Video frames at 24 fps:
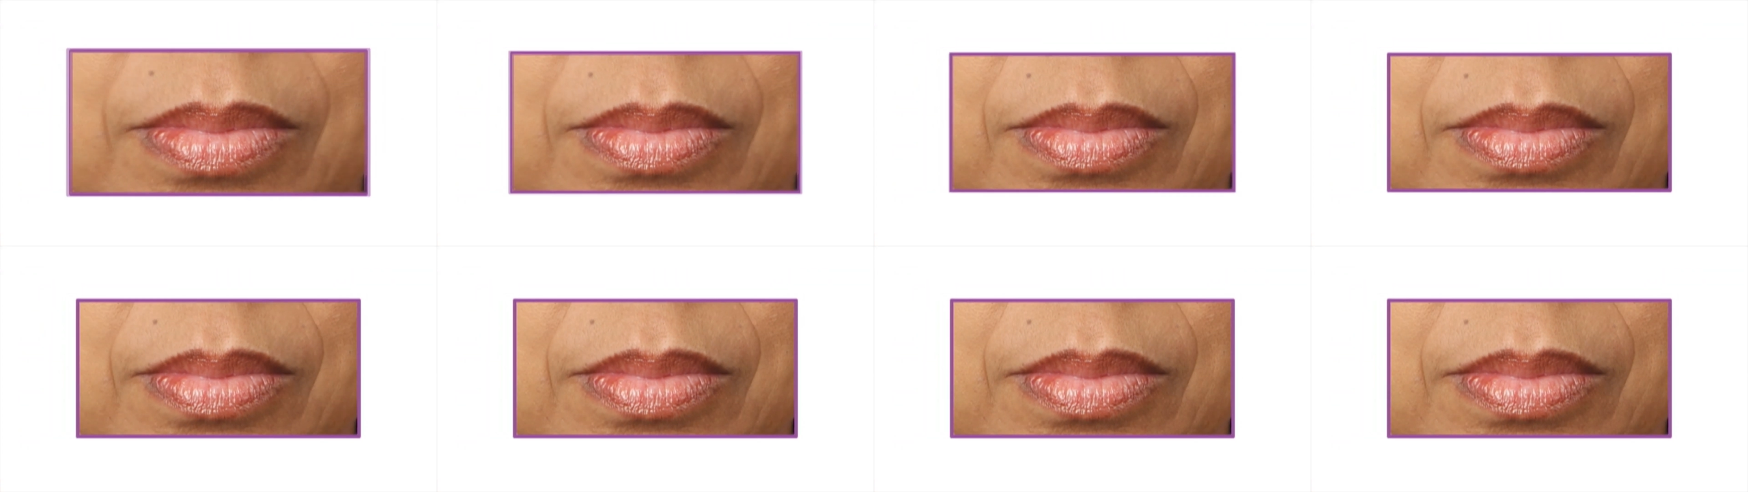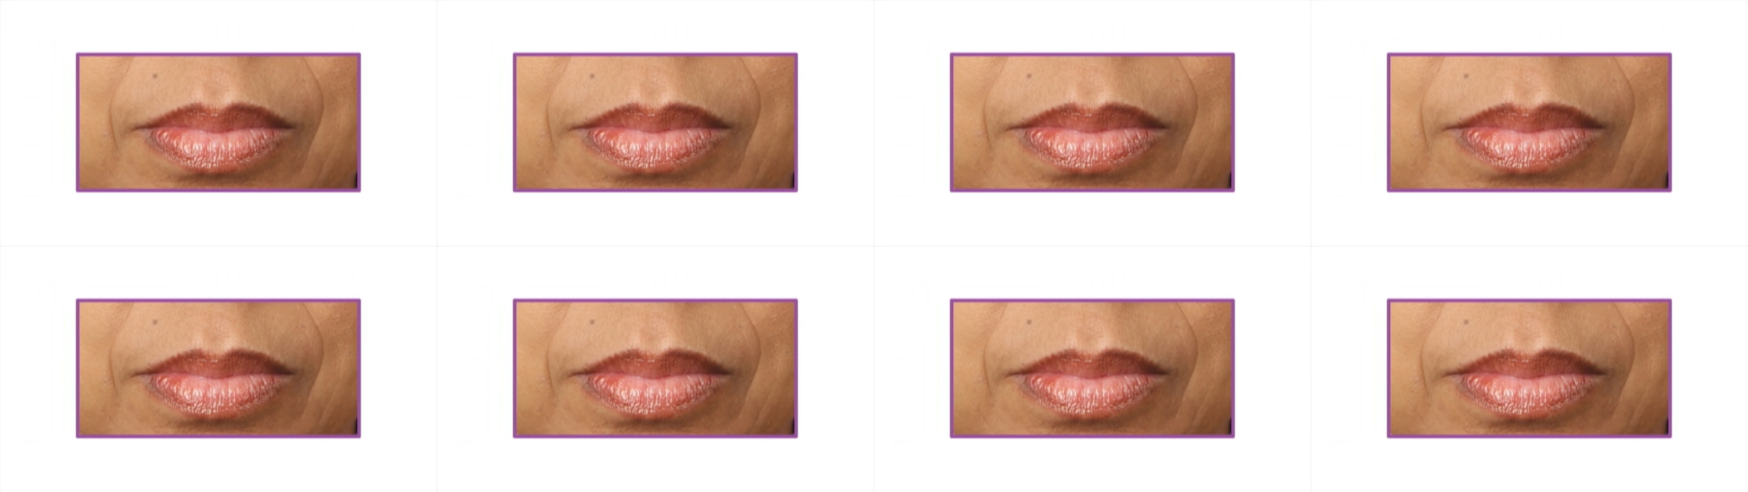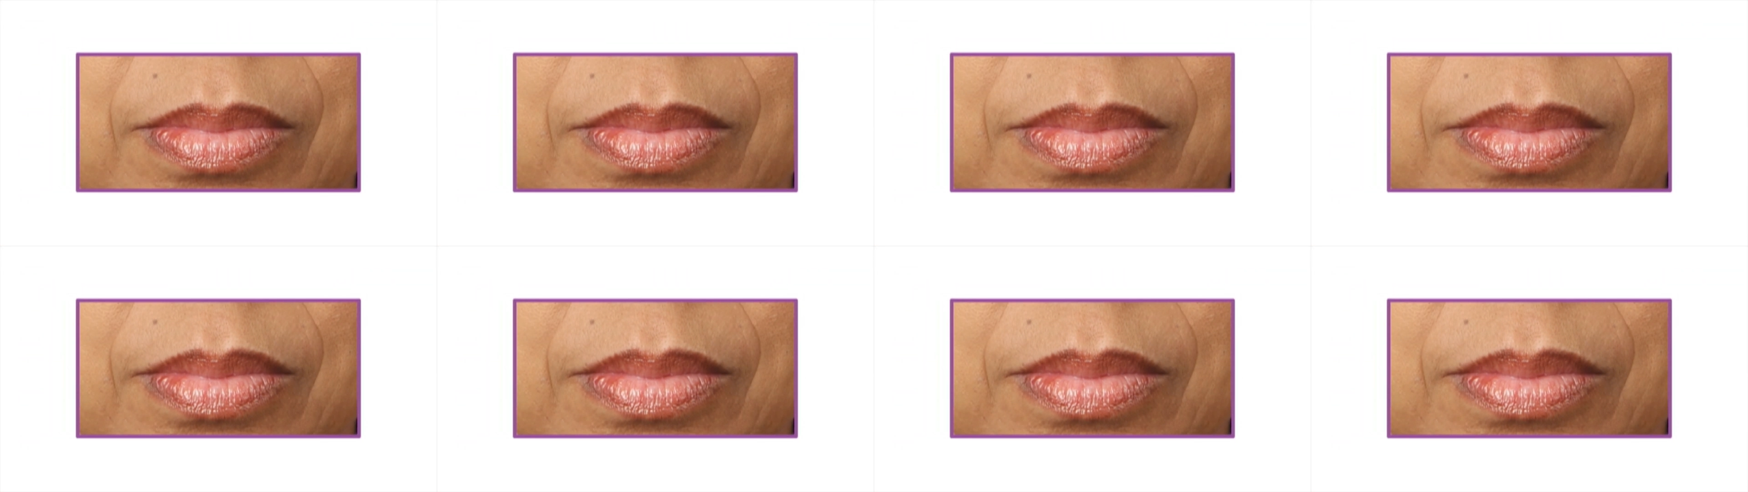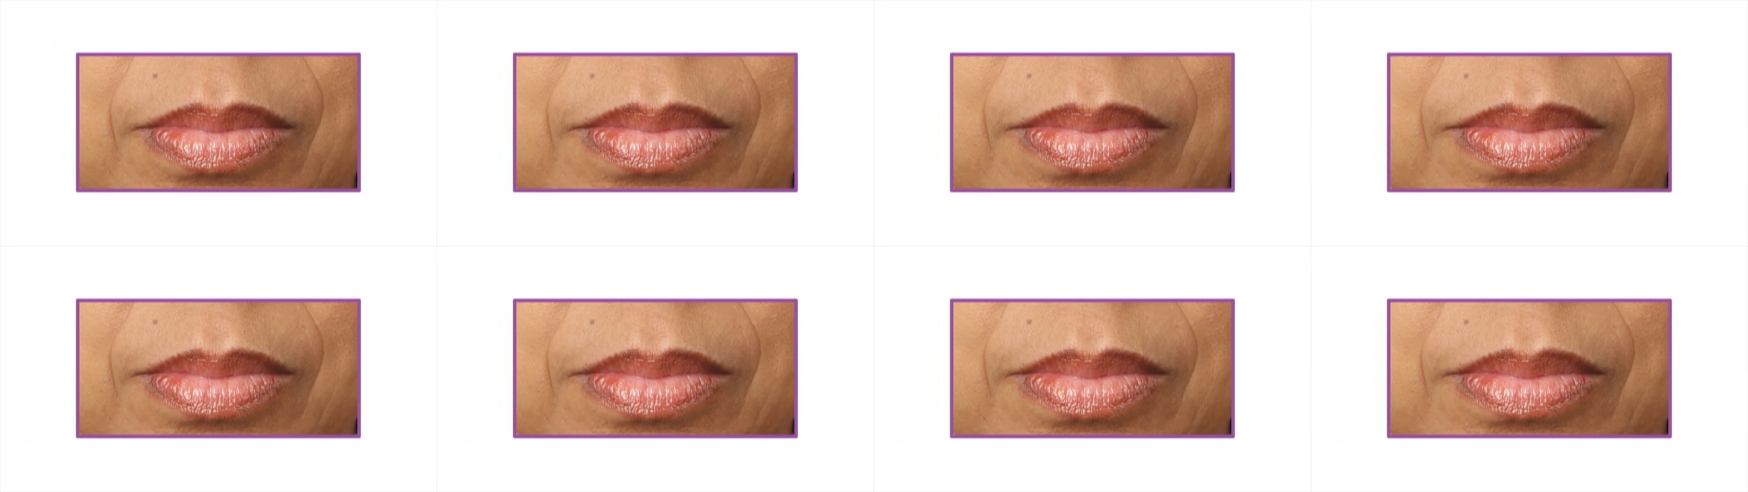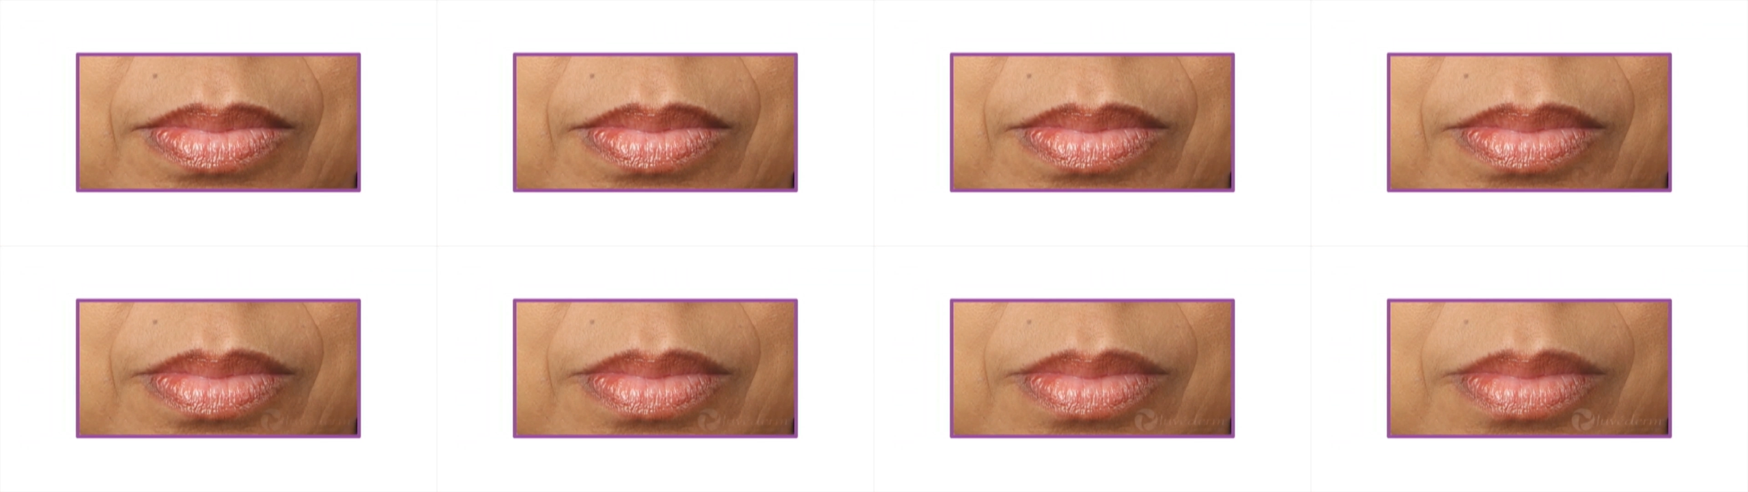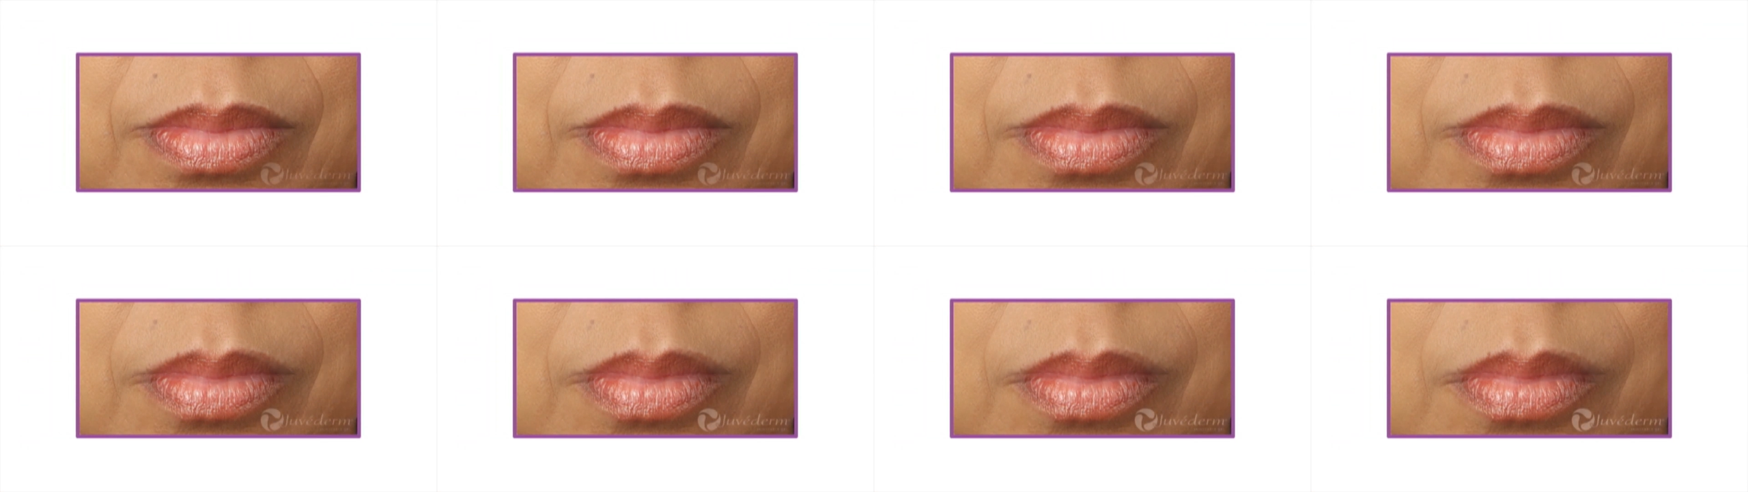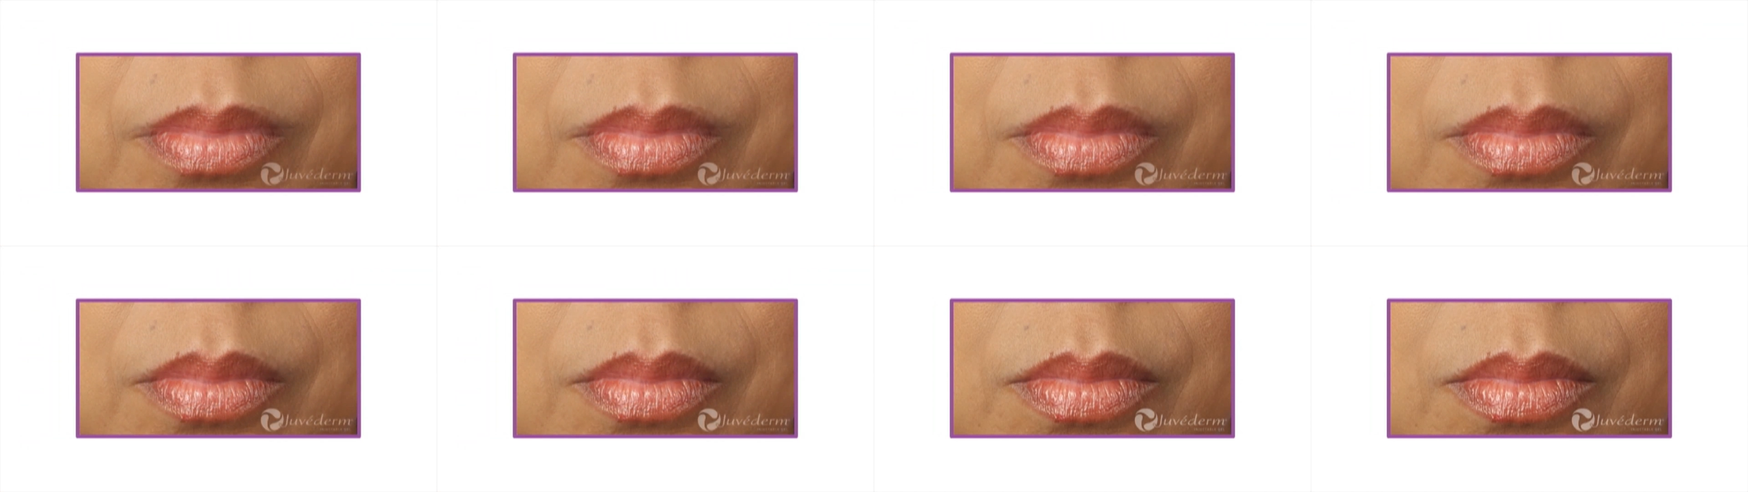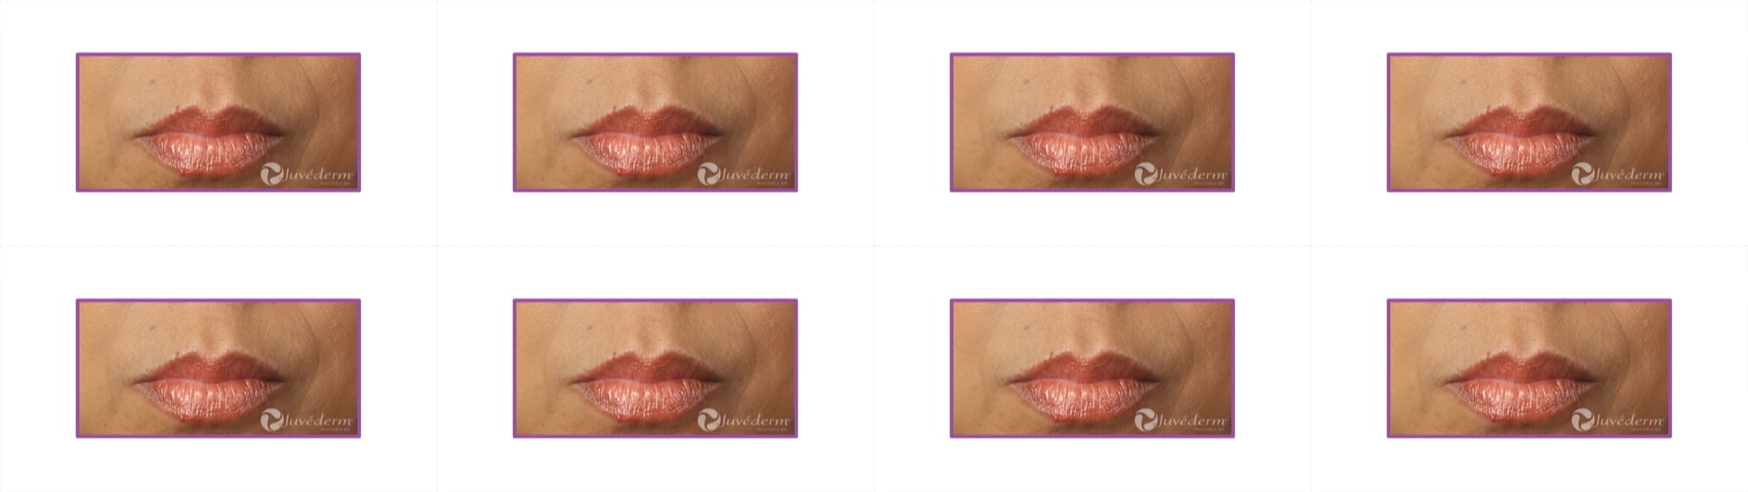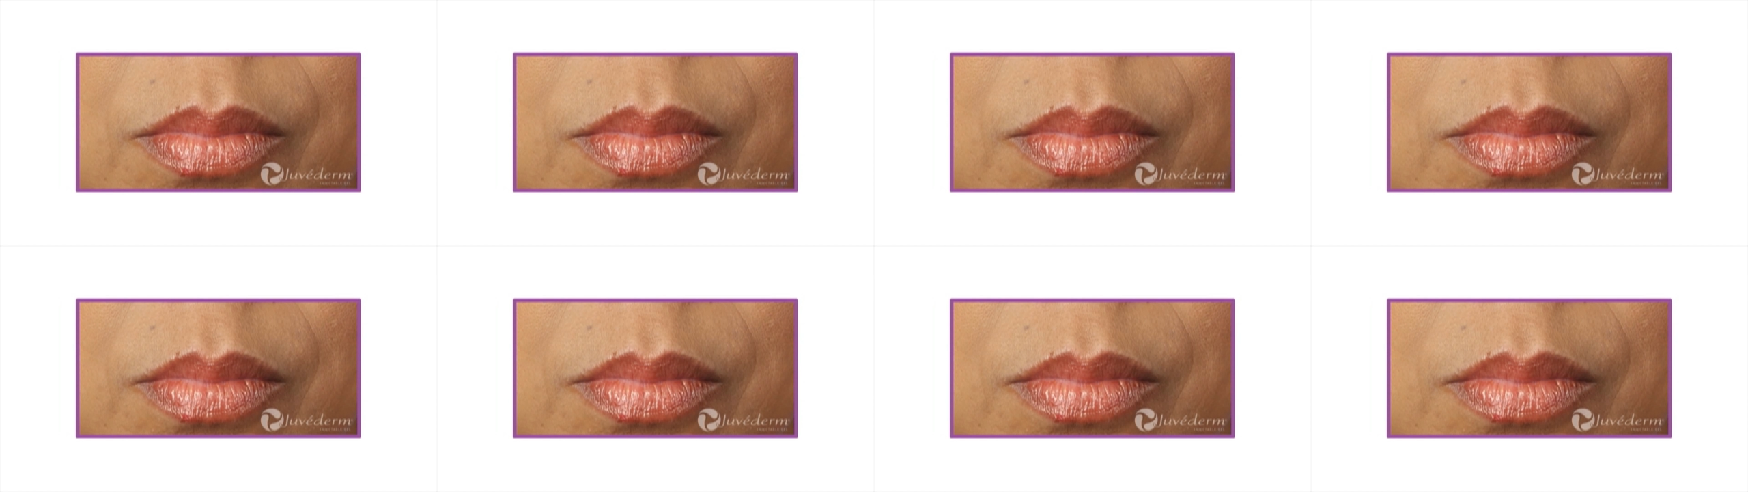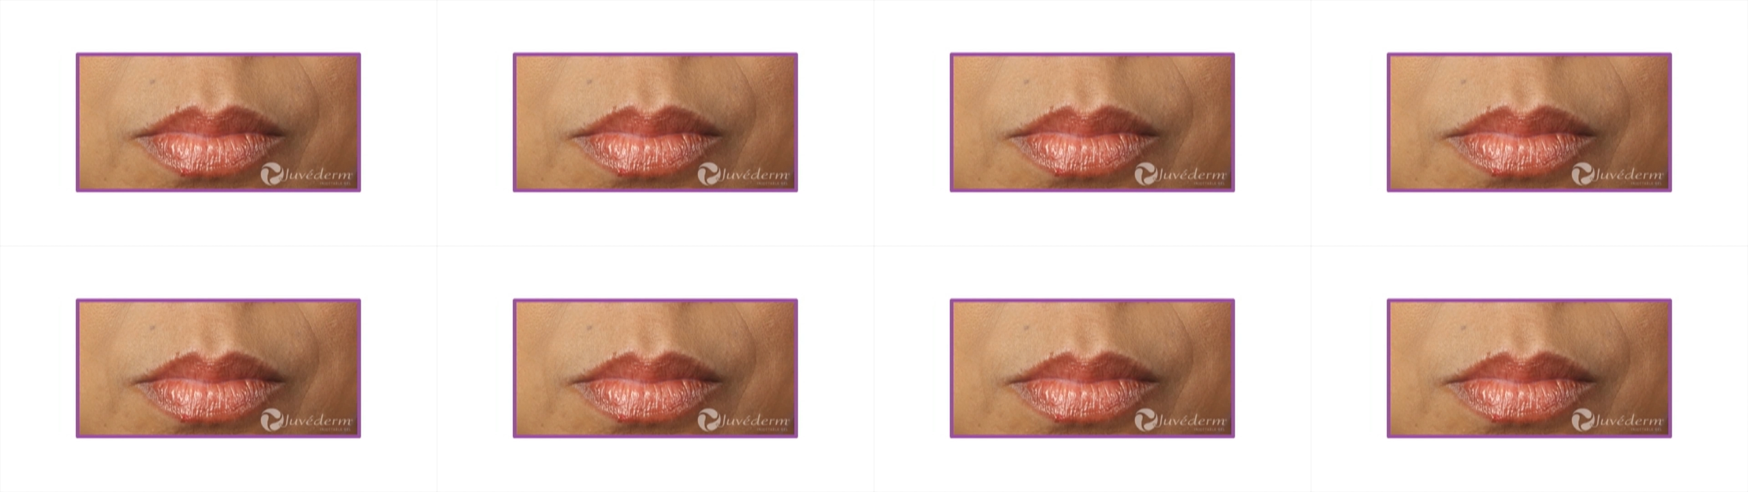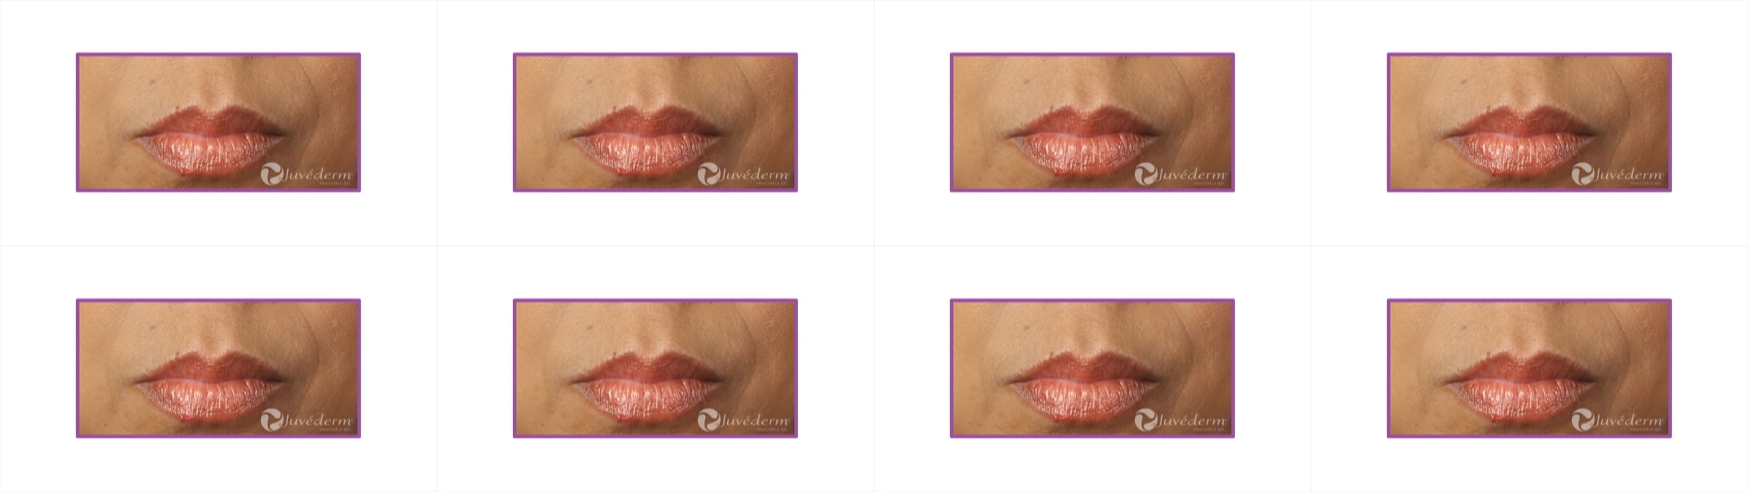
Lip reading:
Nobody's mouth can be seen.